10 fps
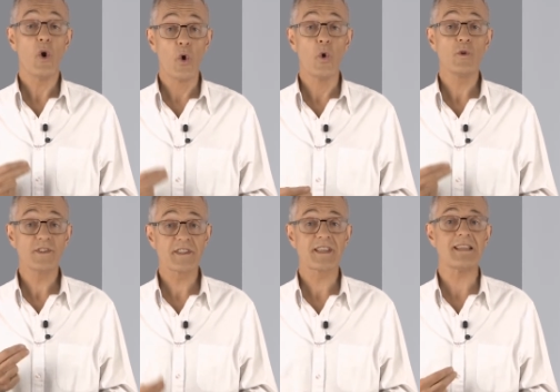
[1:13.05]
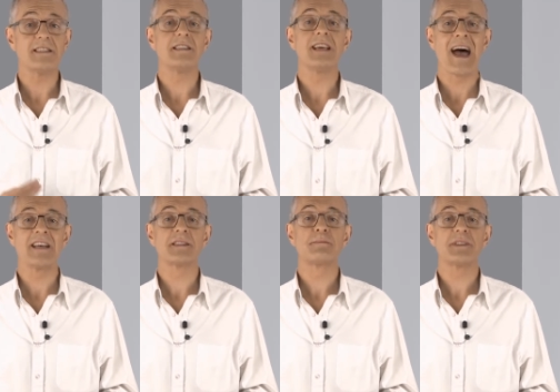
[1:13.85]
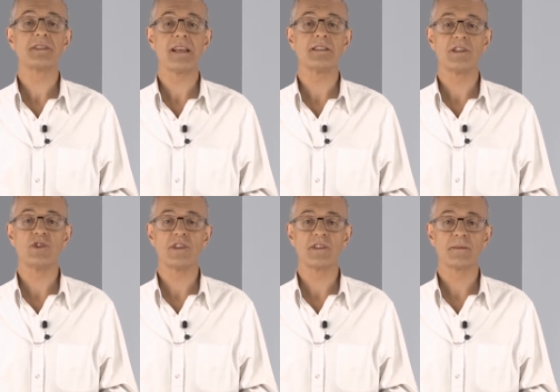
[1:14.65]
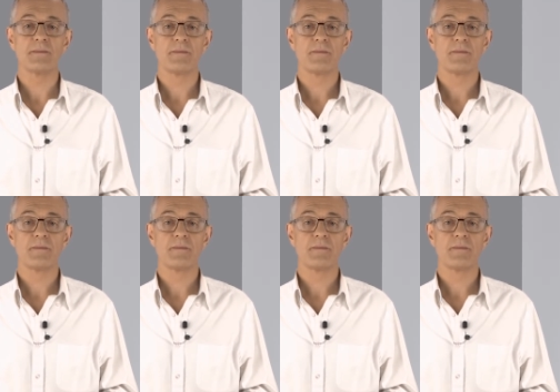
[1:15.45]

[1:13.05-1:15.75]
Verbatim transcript: all stated as percentages.